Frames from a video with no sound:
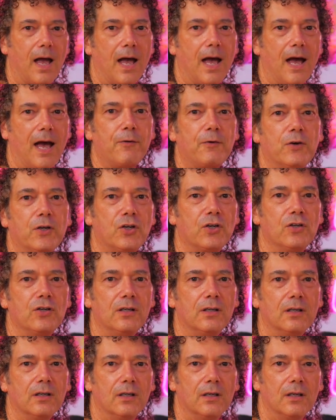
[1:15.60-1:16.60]

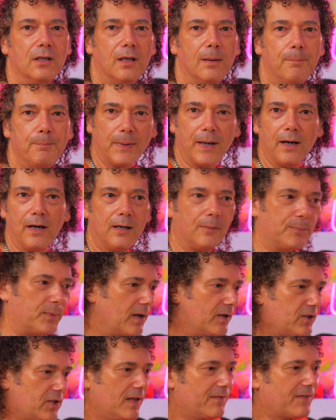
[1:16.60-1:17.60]
Hurricane
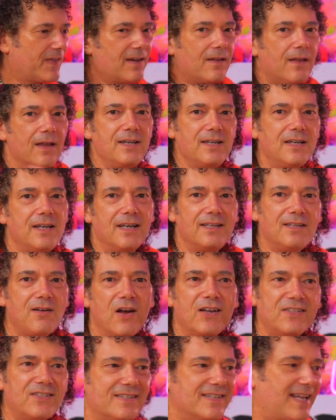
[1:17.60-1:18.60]
Barbara. Yeah, the,
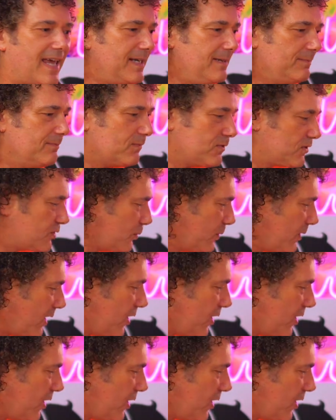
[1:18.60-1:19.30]
nice names.